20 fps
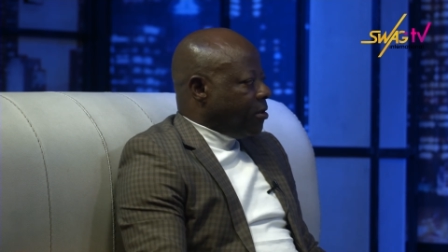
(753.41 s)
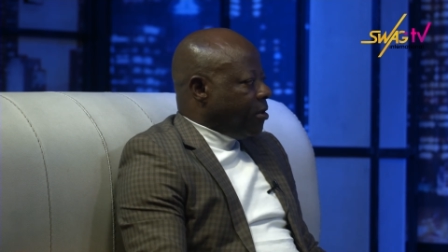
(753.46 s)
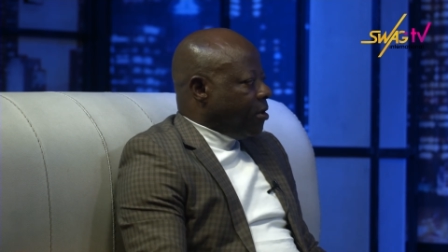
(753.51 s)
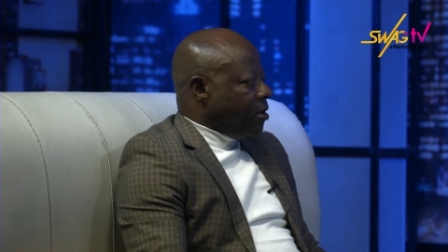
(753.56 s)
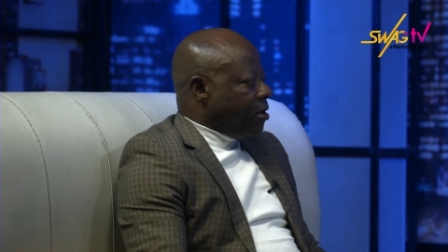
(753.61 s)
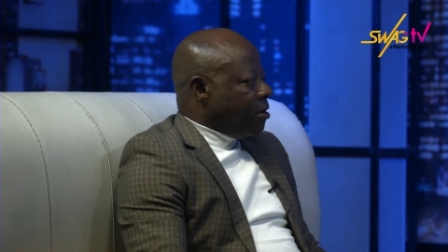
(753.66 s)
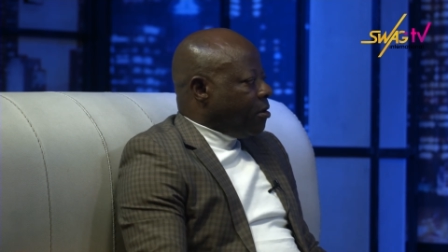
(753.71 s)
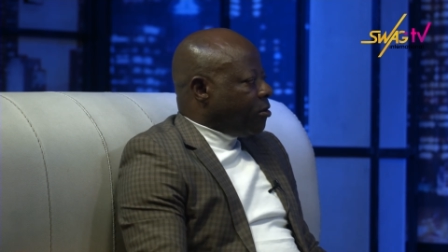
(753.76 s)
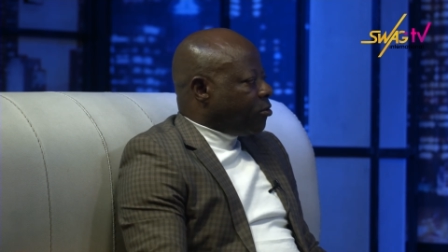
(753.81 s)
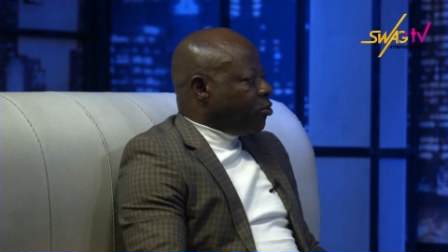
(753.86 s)

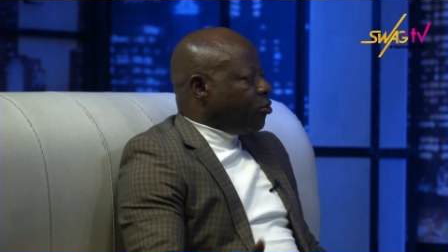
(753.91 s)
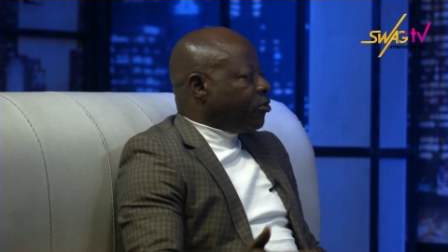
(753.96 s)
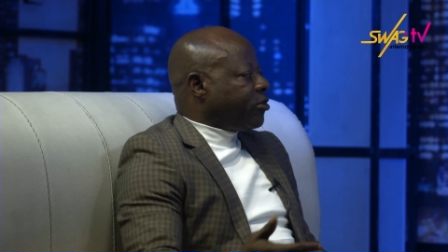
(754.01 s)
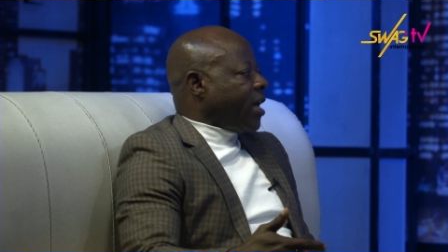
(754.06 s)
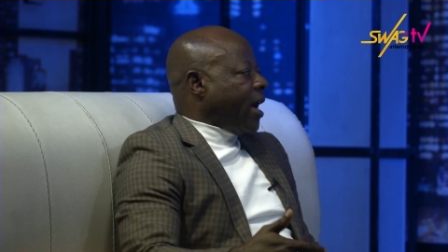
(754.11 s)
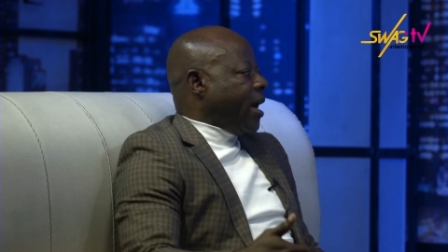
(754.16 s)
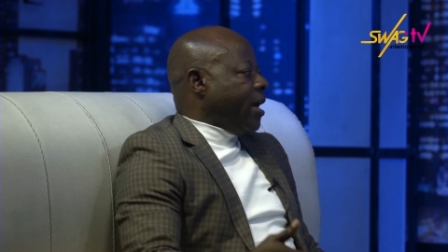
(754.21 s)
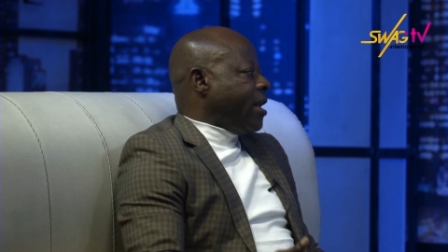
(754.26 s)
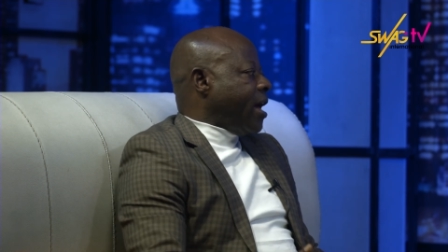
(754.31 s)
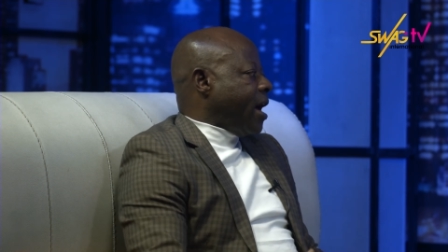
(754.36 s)
Okay.
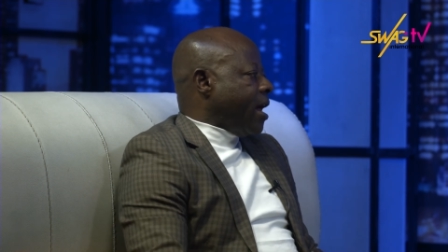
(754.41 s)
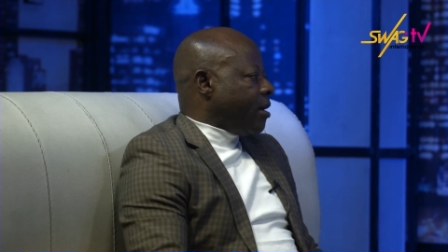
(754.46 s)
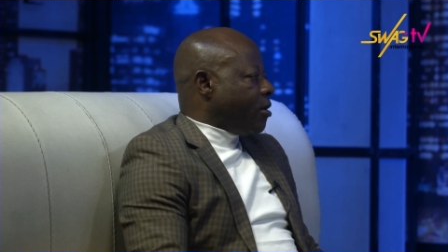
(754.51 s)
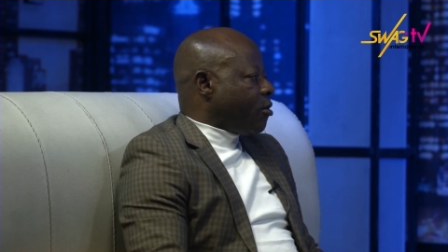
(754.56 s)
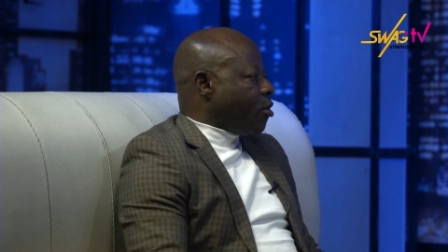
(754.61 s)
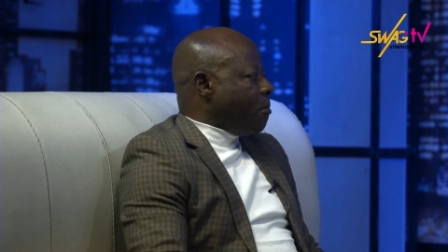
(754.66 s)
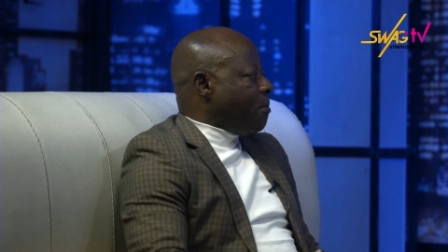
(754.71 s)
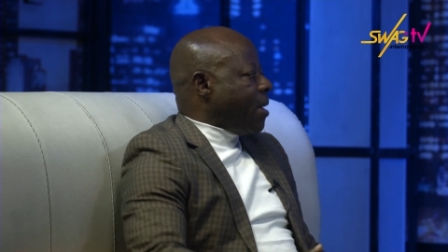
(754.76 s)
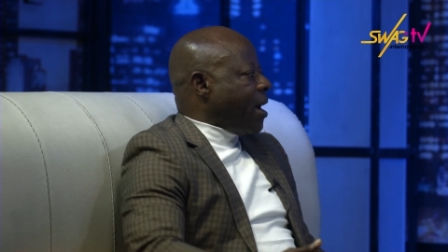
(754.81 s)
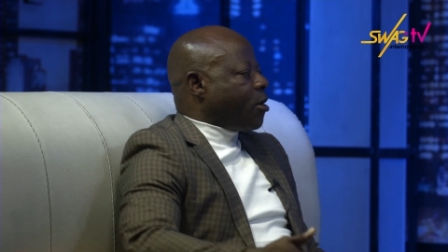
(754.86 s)
Suicidal
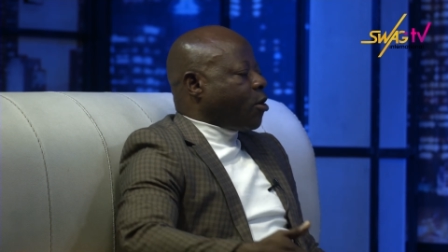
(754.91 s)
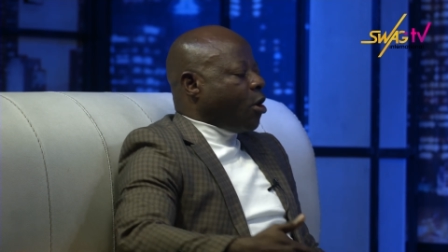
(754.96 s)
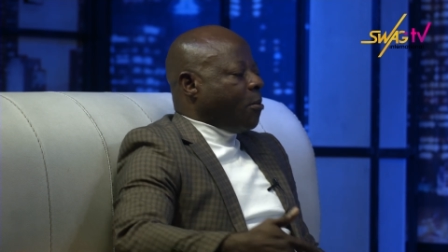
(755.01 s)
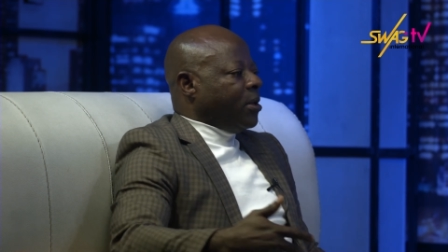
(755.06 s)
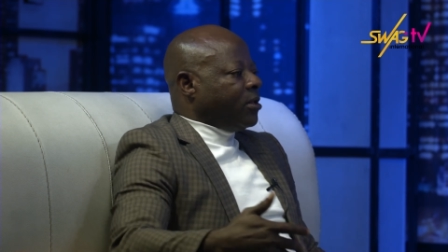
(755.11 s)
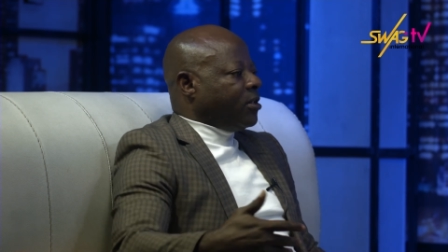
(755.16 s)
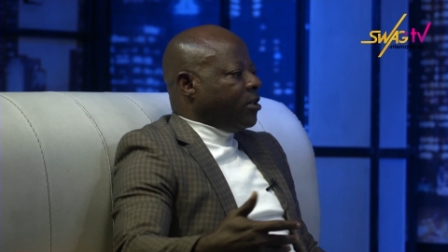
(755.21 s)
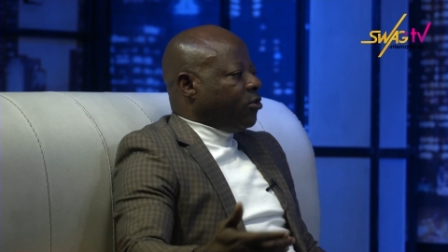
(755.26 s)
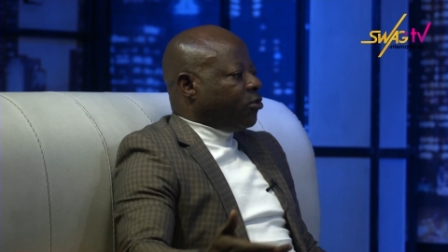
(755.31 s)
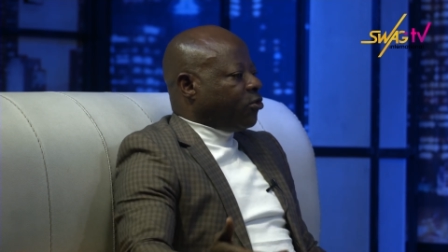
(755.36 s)
by
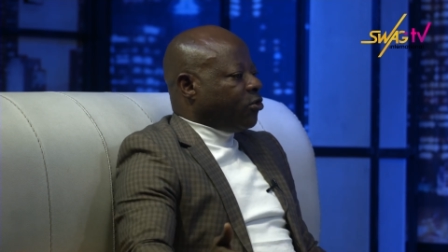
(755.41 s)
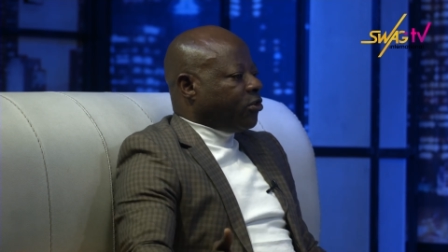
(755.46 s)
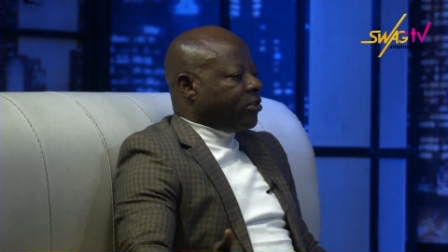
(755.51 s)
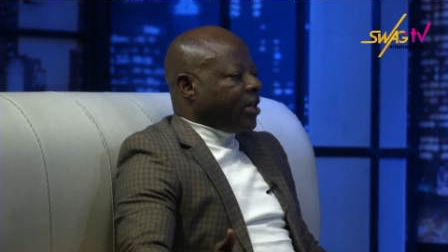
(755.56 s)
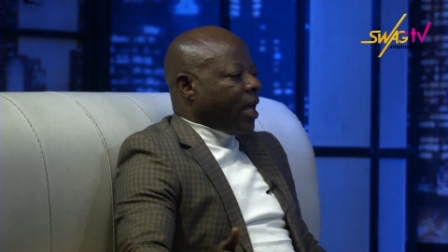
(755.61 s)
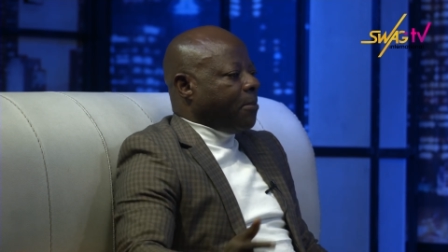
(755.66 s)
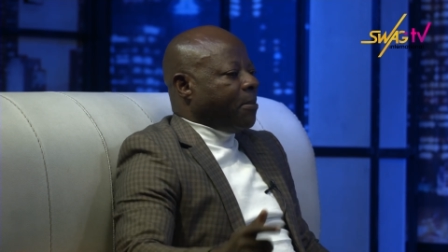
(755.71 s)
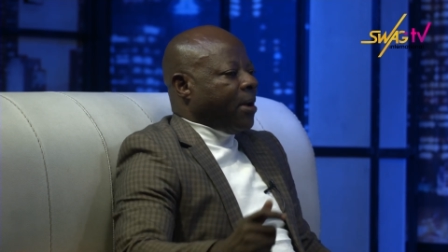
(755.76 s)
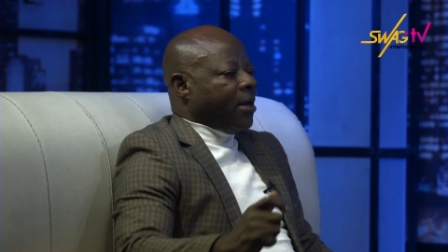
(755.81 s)
committing suicide,